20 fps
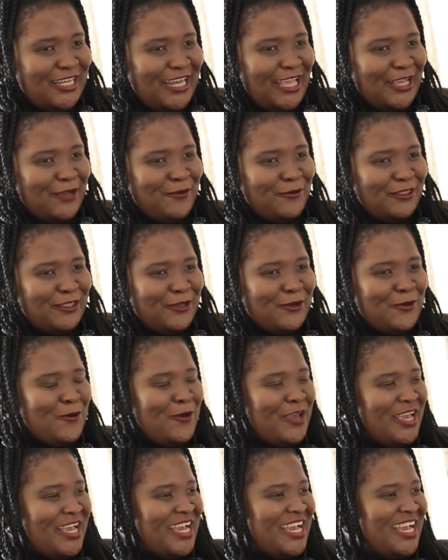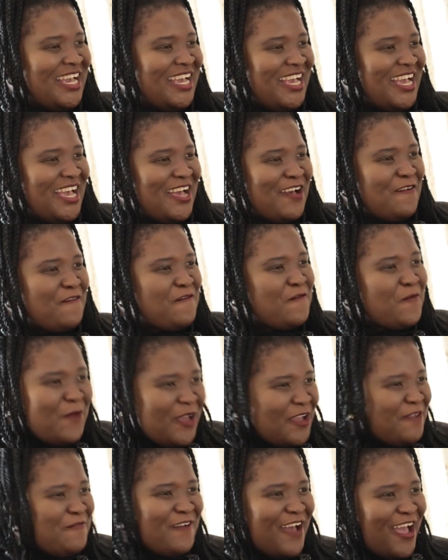like with a quick
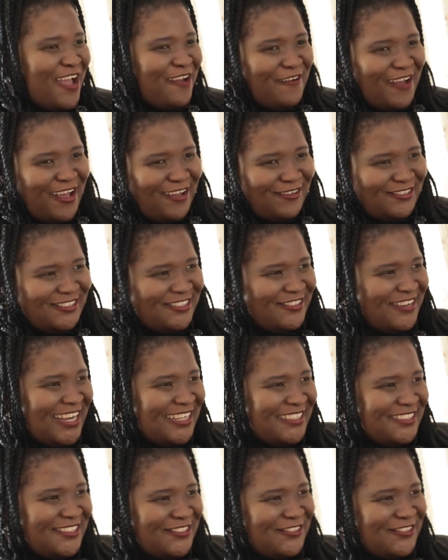fire round, right?